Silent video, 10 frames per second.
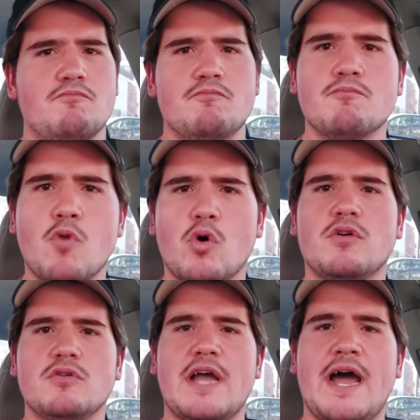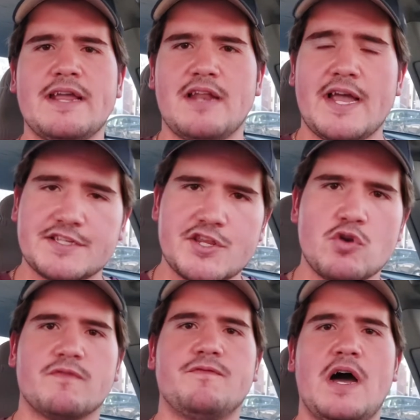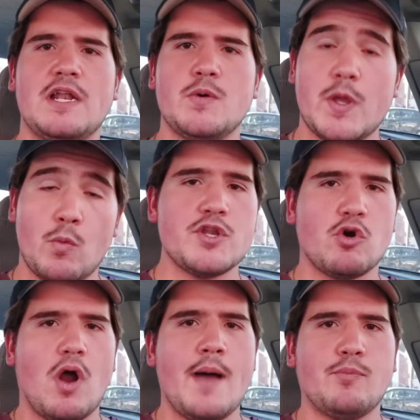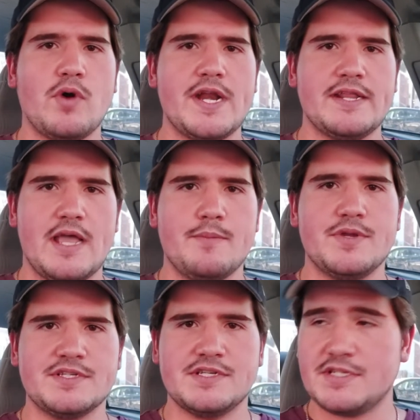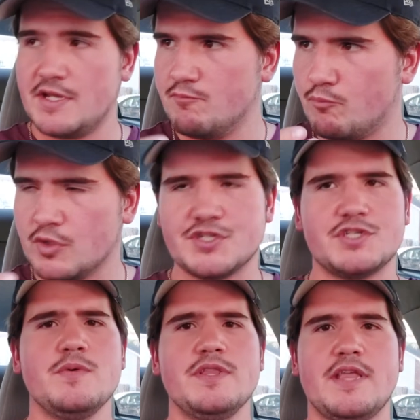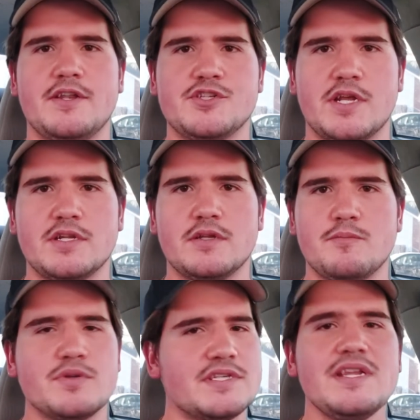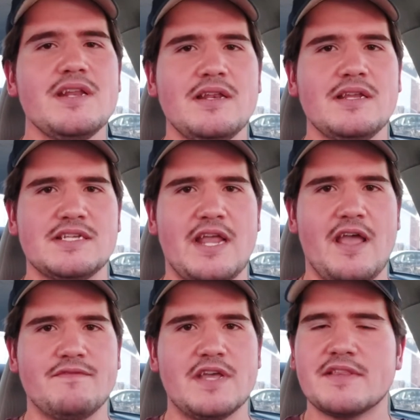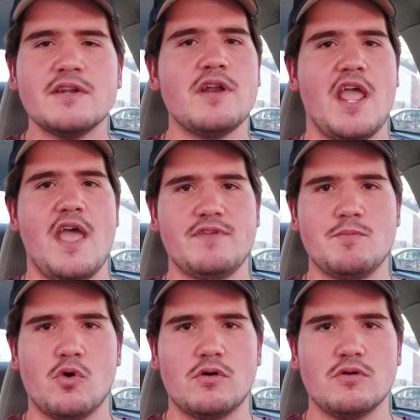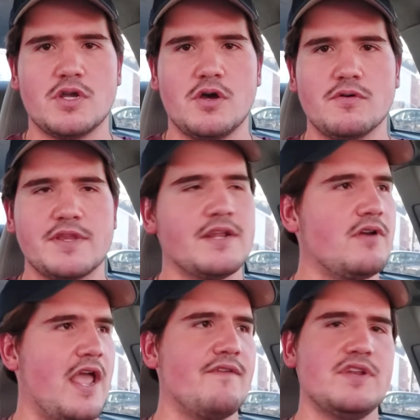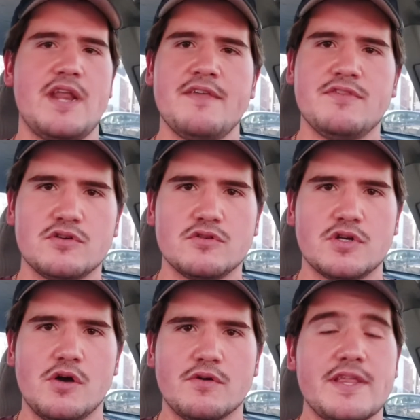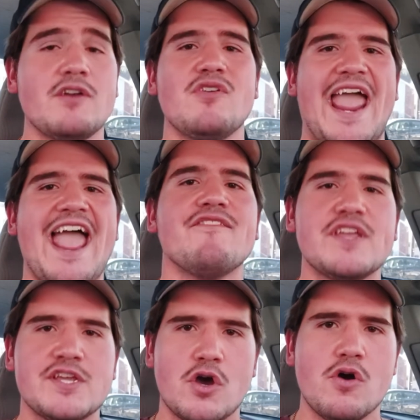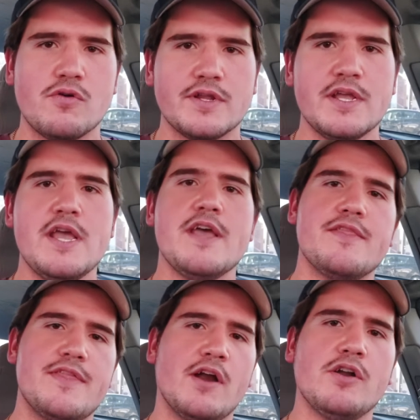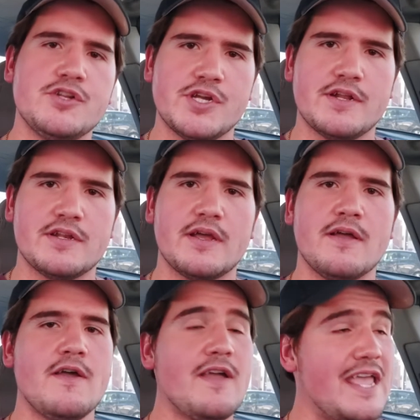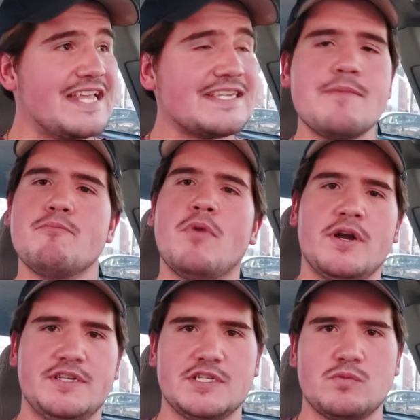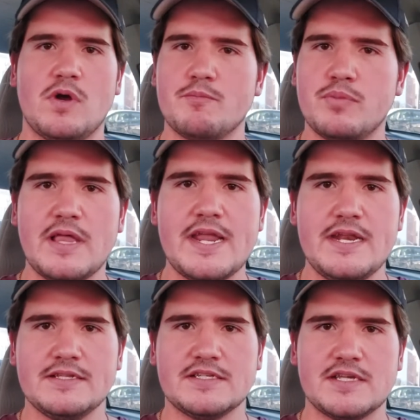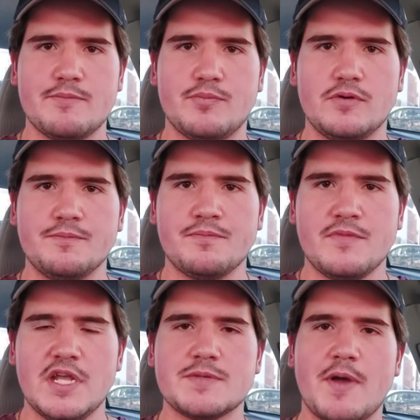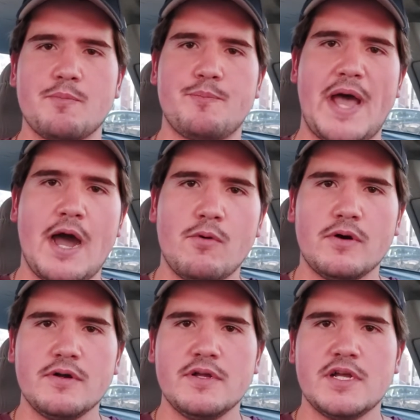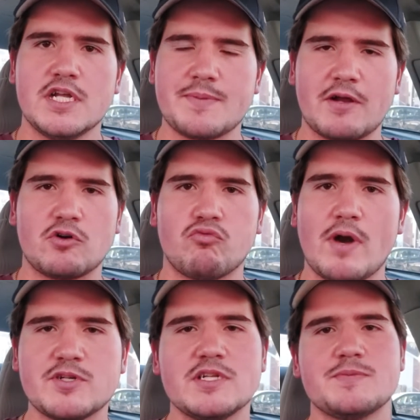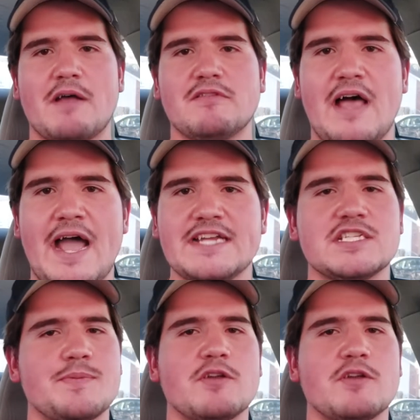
moral guidelines that you're following when you're operating that business and pursuing that agenda. But CNN doesn't have that. They don't have a moral code. They don't have an ethical code. They don't have a code. Their agenda is a Marxist one, plain and simple. It's about power. It's about corruption. It's about lies. It's